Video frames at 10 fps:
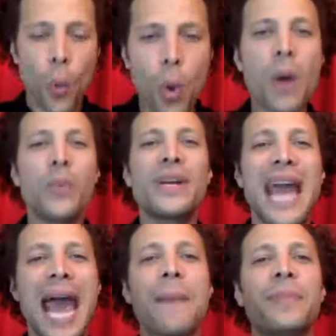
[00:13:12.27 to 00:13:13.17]
what would
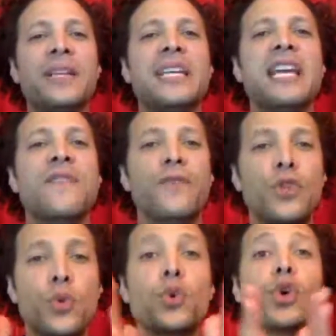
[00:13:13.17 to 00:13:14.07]
happen if
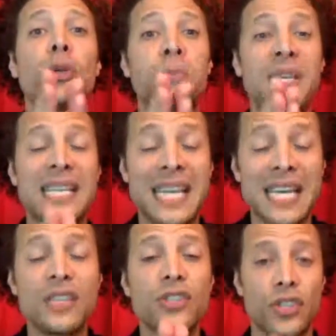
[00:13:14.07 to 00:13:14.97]
you could
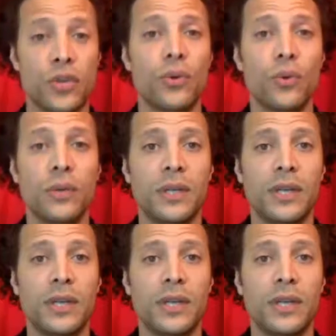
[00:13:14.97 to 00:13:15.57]
begin to